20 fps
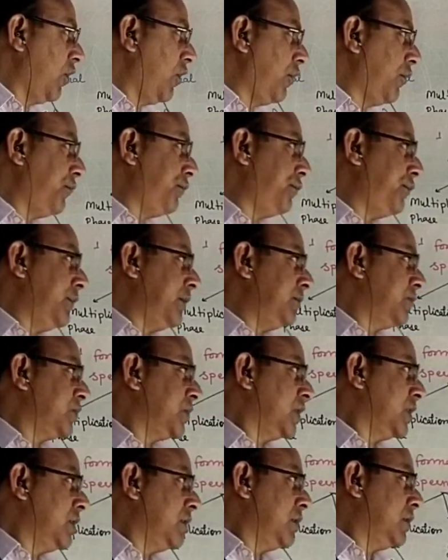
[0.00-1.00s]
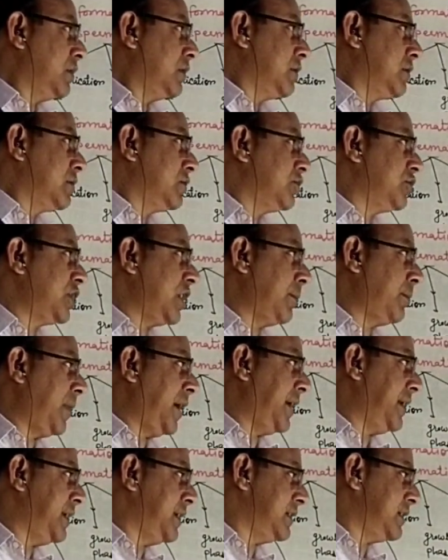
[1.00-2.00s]
of
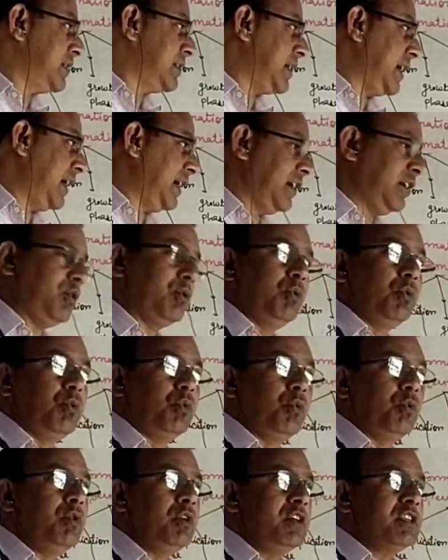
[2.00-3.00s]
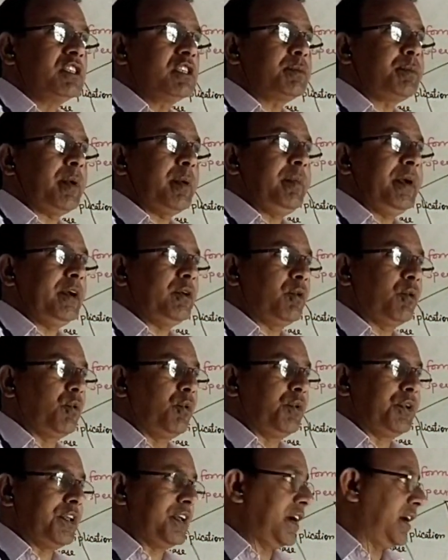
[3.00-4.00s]
germinal cell to
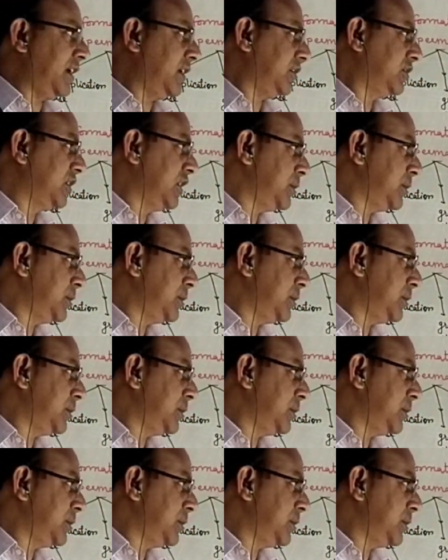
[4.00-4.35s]
spermatogonia.